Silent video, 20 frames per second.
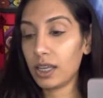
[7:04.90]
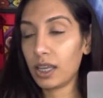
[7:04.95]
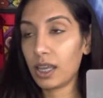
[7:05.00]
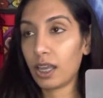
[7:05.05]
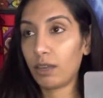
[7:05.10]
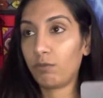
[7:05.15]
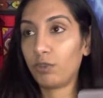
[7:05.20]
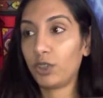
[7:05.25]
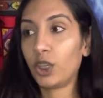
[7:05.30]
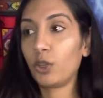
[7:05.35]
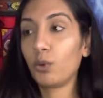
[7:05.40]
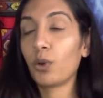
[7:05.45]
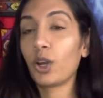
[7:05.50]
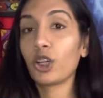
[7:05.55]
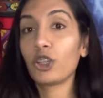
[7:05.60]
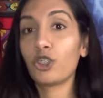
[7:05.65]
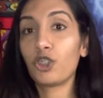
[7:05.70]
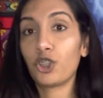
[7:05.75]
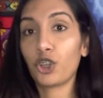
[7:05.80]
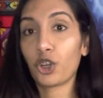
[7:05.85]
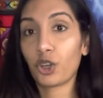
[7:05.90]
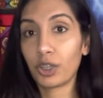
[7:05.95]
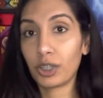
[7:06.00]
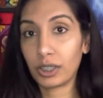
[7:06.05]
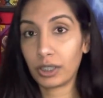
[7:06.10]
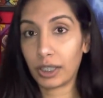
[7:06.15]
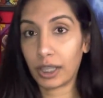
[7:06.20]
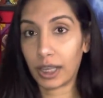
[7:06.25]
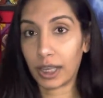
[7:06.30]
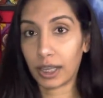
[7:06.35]
If you are
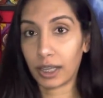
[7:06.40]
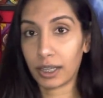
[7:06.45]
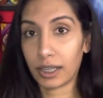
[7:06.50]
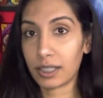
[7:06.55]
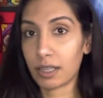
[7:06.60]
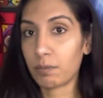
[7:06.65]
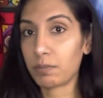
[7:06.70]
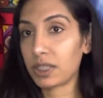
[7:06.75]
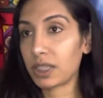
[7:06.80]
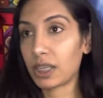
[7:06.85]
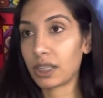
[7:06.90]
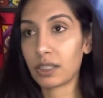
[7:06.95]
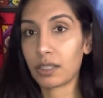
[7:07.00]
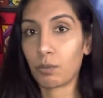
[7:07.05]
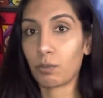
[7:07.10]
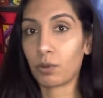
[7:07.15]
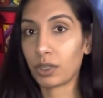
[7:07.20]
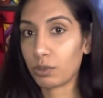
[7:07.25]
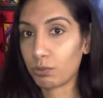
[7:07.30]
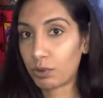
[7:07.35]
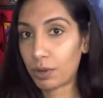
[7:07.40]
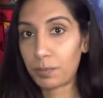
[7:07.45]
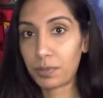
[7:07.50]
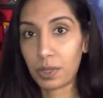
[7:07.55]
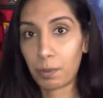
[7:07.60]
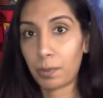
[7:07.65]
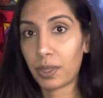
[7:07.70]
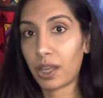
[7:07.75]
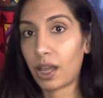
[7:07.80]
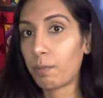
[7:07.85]
journaling, because I'm seeing someone rip
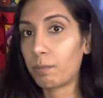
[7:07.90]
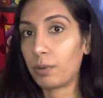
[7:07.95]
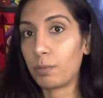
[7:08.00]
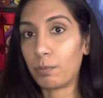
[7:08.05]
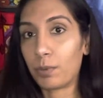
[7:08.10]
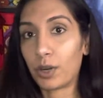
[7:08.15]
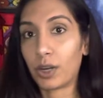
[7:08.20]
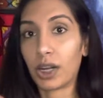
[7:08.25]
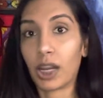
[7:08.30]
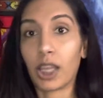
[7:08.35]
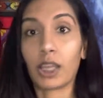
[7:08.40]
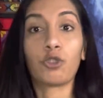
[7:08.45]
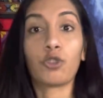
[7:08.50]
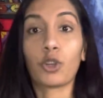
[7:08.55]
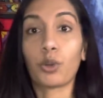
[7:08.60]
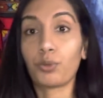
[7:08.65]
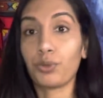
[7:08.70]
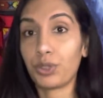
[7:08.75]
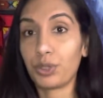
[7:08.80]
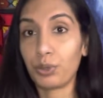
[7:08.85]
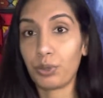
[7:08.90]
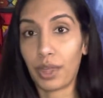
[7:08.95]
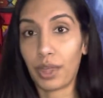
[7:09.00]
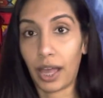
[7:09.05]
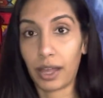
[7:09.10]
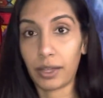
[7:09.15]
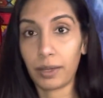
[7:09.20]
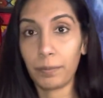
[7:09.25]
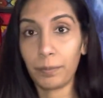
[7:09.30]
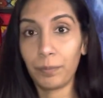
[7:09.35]
something up and burn it, don't do
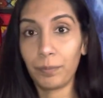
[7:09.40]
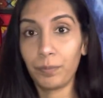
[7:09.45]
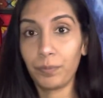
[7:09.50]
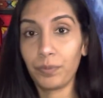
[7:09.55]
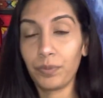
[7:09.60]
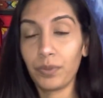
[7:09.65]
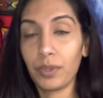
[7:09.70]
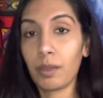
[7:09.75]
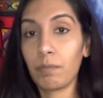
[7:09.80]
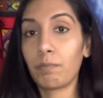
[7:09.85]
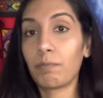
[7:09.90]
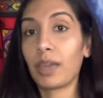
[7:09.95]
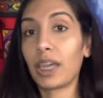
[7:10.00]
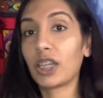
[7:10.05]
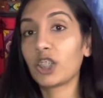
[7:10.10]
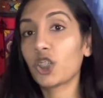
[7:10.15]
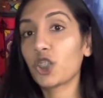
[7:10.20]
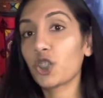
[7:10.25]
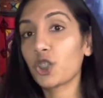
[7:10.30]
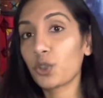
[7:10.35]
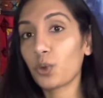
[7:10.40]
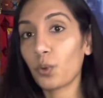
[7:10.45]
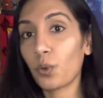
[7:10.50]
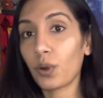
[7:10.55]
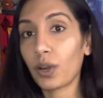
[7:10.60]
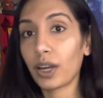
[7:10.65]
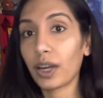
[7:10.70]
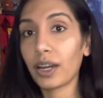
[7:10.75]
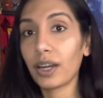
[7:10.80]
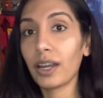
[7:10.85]
that. Make
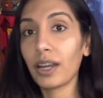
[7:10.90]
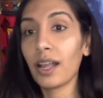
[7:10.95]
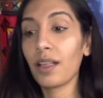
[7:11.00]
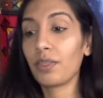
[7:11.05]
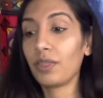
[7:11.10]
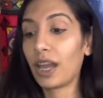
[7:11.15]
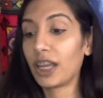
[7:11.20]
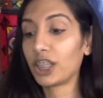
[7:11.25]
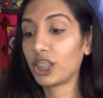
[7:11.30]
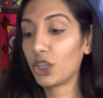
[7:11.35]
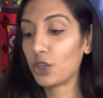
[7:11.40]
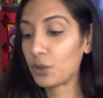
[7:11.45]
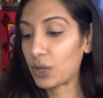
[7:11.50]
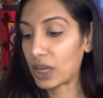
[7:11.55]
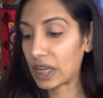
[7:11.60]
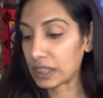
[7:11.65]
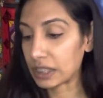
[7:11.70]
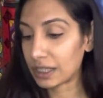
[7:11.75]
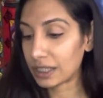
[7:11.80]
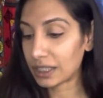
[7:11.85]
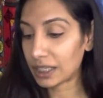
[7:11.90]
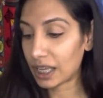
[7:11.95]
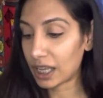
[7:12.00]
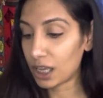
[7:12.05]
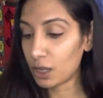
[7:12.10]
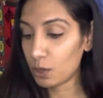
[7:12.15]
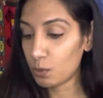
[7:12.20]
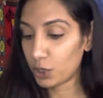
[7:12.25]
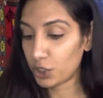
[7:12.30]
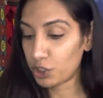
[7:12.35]
sure that you can
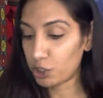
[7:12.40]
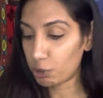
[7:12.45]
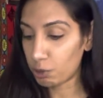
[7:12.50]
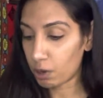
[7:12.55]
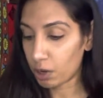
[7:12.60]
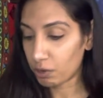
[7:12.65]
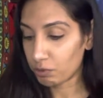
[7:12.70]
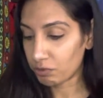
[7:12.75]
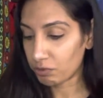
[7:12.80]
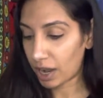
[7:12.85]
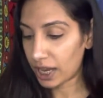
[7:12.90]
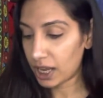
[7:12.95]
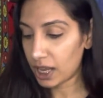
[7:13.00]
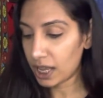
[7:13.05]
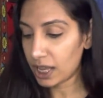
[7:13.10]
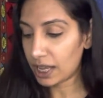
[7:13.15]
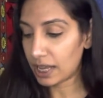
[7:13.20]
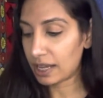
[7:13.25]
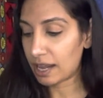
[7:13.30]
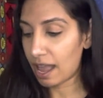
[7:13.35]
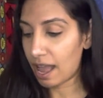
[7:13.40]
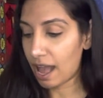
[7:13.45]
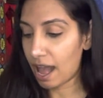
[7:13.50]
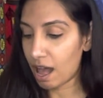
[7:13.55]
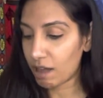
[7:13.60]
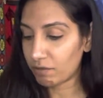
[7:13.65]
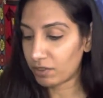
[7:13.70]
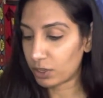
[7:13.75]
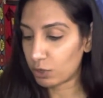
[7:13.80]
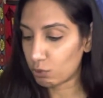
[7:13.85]
see what you are writing and
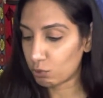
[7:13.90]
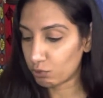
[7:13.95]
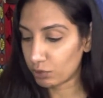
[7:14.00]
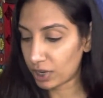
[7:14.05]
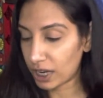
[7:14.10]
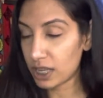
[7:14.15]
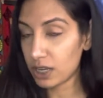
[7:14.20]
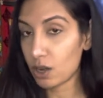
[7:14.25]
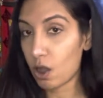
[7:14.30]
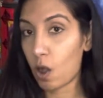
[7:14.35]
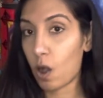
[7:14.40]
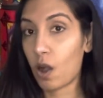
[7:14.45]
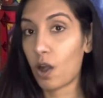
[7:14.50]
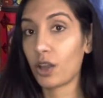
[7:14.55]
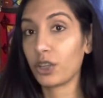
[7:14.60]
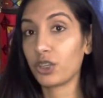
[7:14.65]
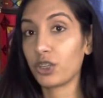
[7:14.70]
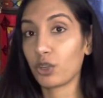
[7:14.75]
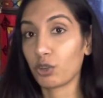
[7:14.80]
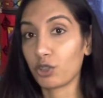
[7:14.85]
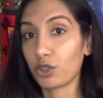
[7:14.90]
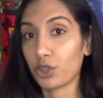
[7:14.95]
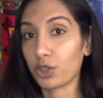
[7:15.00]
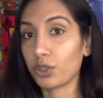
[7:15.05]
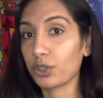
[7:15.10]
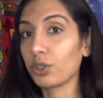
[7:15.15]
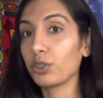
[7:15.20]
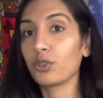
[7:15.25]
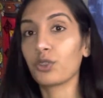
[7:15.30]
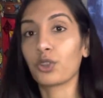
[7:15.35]
have it written on your
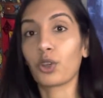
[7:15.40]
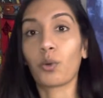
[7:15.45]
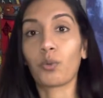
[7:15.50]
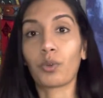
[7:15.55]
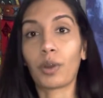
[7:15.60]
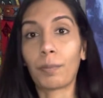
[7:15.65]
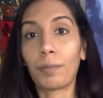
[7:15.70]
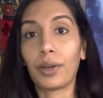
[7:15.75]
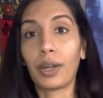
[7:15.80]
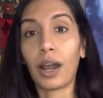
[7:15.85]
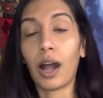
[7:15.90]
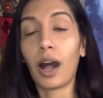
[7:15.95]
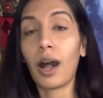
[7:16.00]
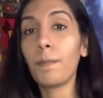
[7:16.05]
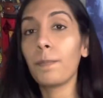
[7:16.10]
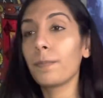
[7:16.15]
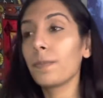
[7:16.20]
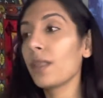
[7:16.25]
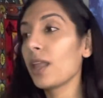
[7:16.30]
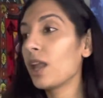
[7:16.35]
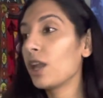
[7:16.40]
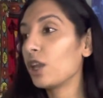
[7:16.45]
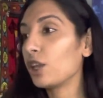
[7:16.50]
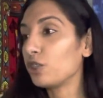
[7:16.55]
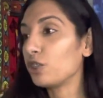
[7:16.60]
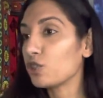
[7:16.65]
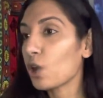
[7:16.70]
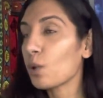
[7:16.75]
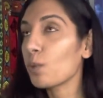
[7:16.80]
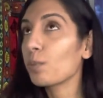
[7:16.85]
journal. Don't rip it up
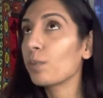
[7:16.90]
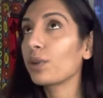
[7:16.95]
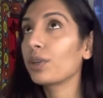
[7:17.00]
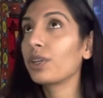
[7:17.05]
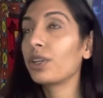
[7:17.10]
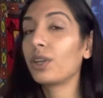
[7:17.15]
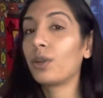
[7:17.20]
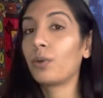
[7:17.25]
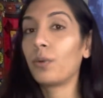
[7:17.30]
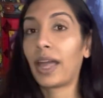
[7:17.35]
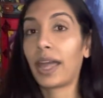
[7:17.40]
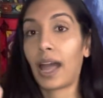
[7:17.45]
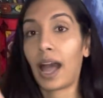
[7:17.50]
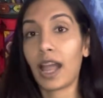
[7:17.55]
and don't burn it away.